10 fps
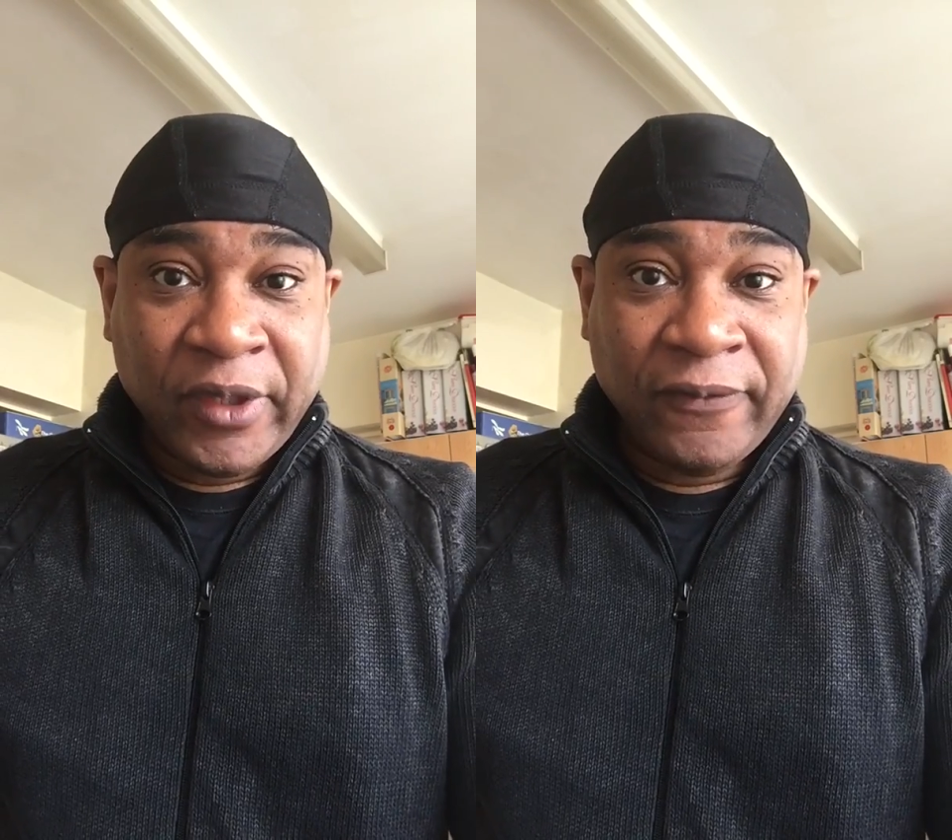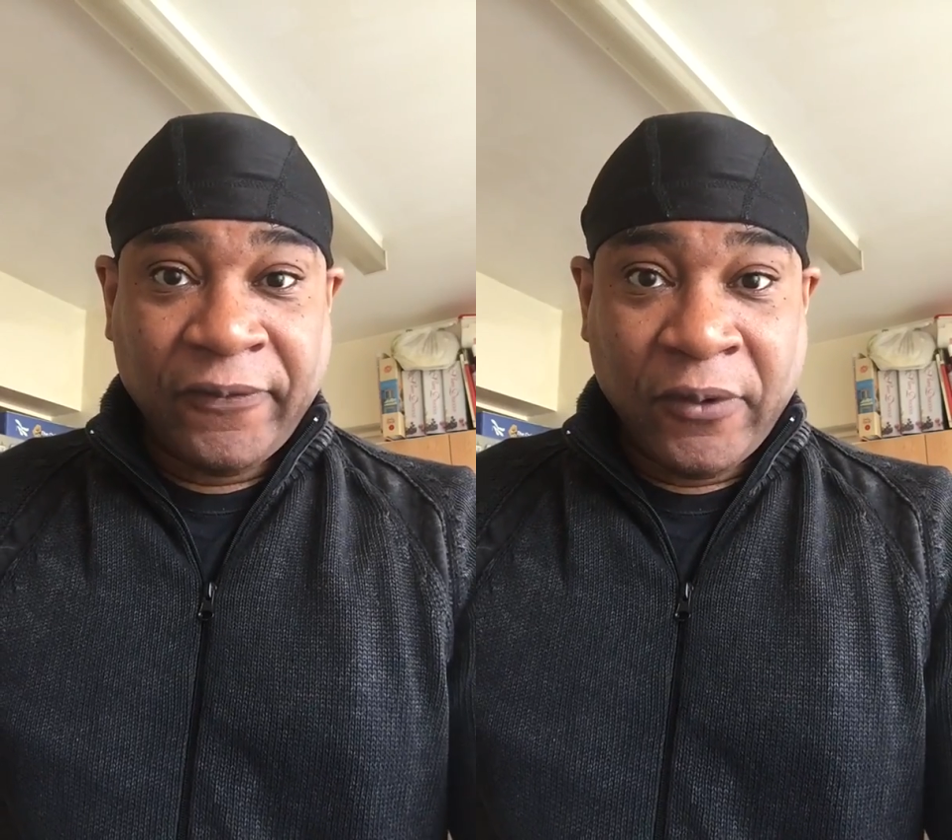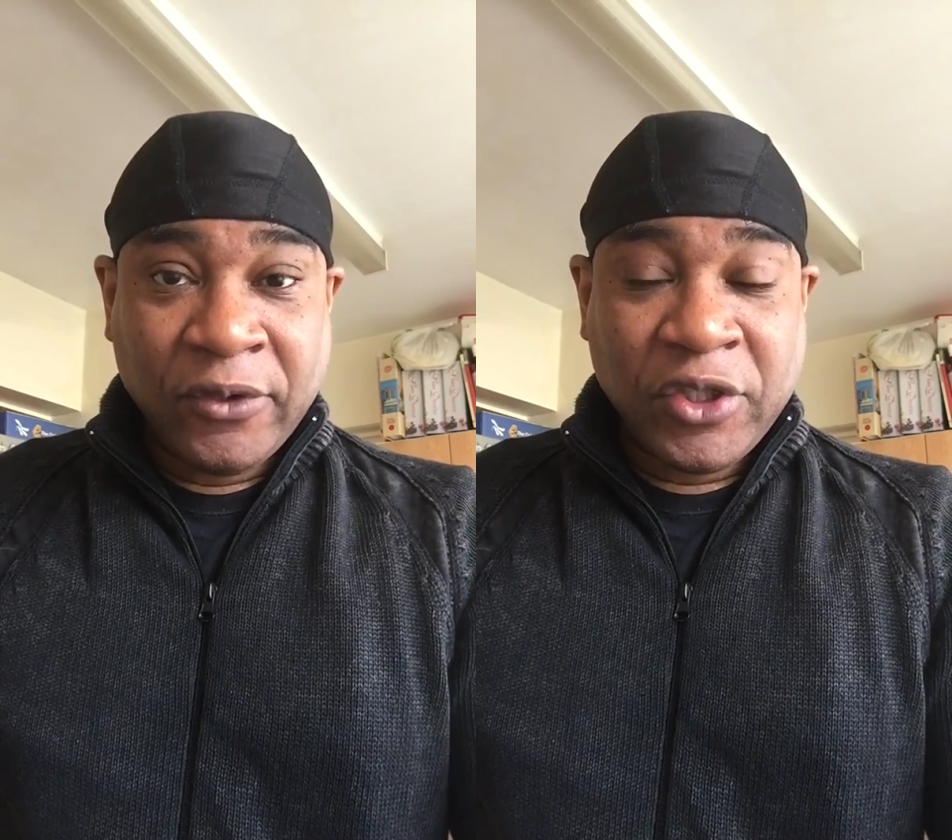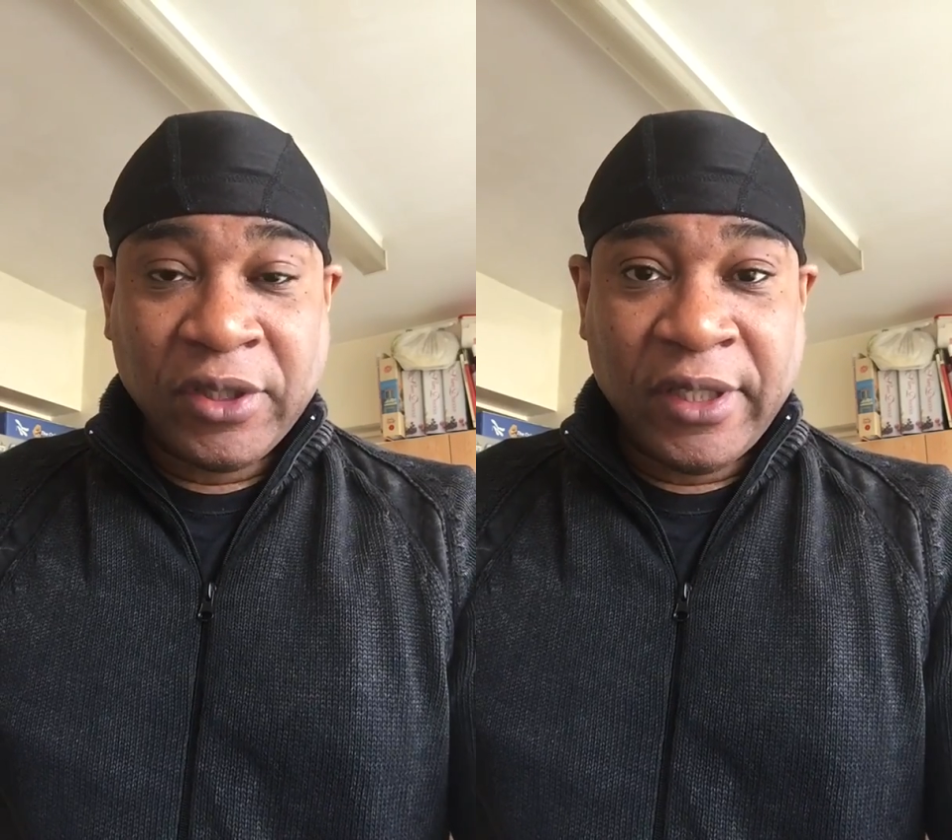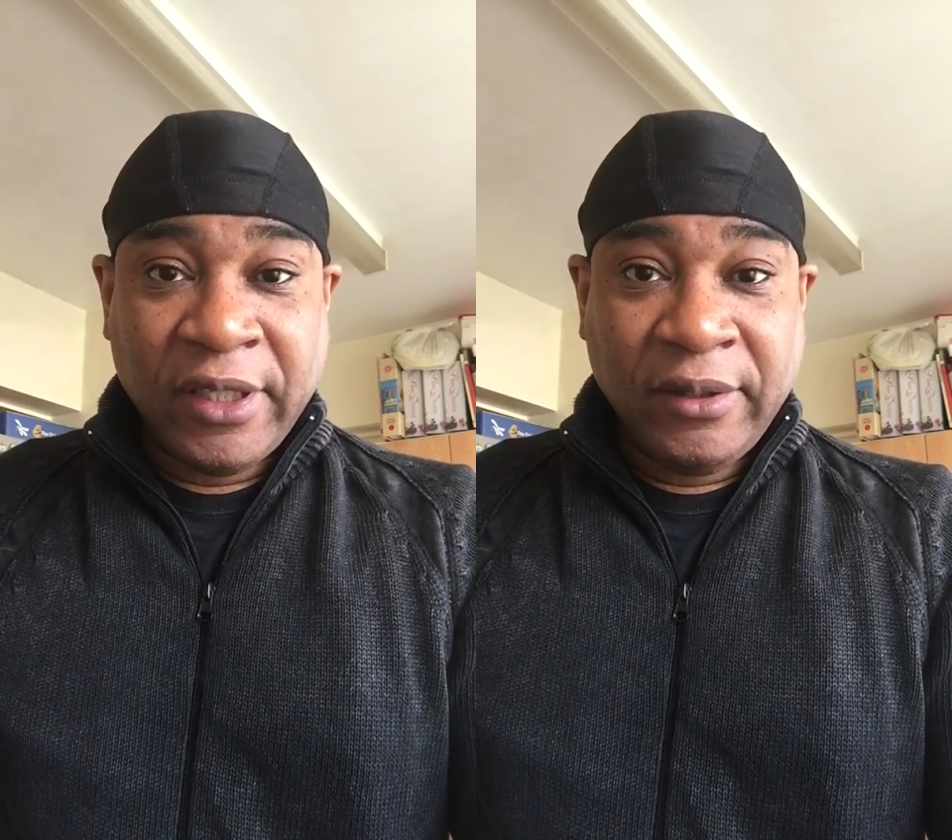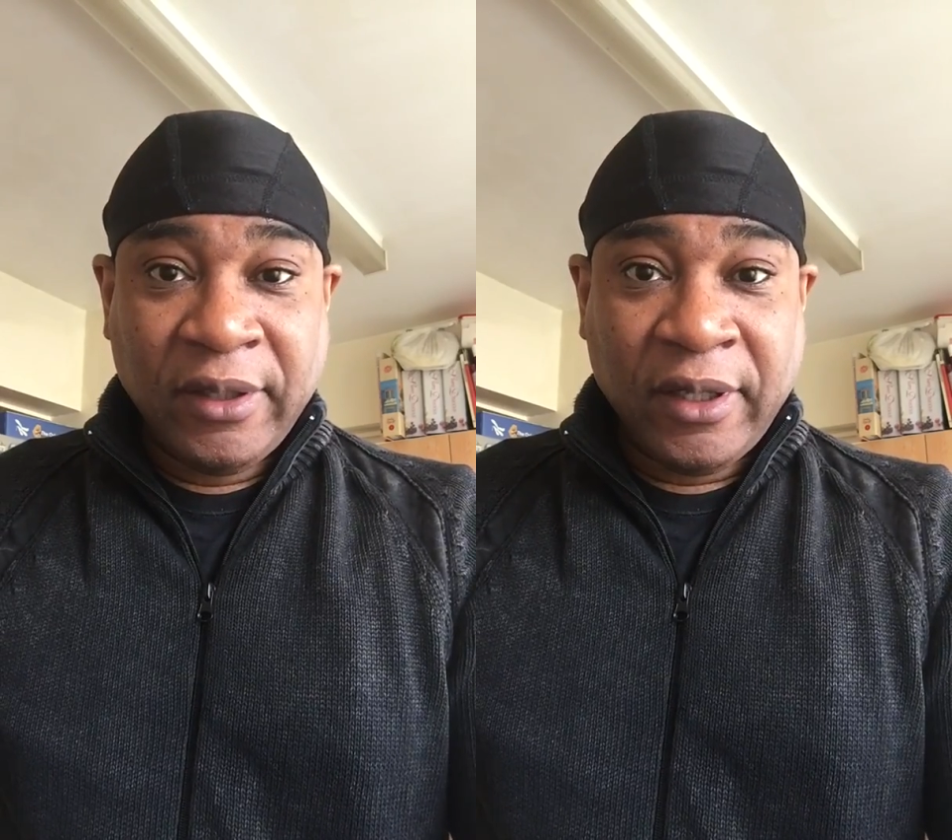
Unfortunately,